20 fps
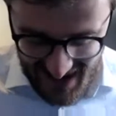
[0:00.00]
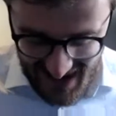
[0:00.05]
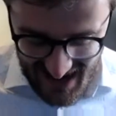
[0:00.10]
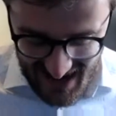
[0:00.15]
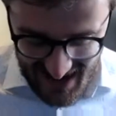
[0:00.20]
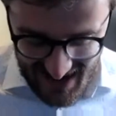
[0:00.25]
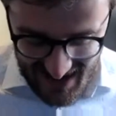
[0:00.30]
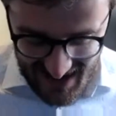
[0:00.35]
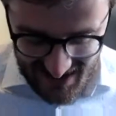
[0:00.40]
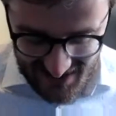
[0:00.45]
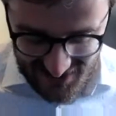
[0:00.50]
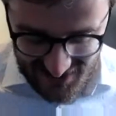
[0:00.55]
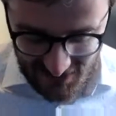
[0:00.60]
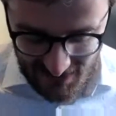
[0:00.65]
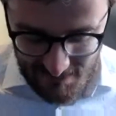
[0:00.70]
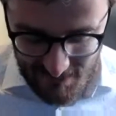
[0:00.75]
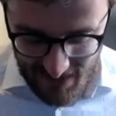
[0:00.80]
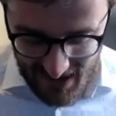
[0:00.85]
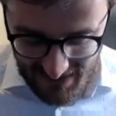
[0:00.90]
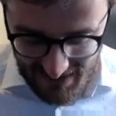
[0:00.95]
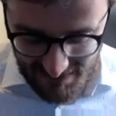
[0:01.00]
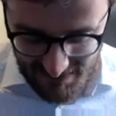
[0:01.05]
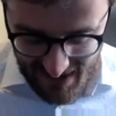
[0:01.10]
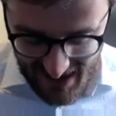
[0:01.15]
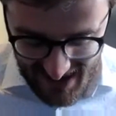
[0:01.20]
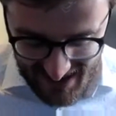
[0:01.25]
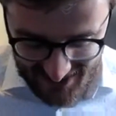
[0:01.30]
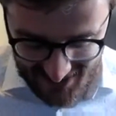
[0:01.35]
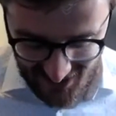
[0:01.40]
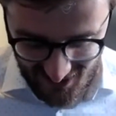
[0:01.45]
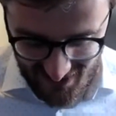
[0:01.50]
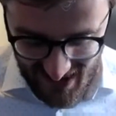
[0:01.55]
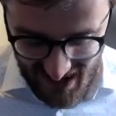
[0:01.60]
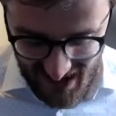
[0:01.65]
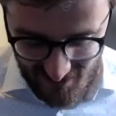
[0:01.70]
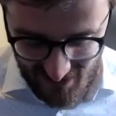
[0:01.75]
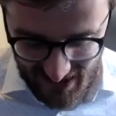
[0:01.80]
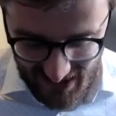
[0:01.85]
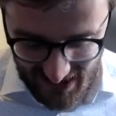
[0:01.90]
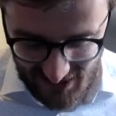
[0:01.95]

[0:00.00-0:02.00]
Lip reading: So I might pass on that one.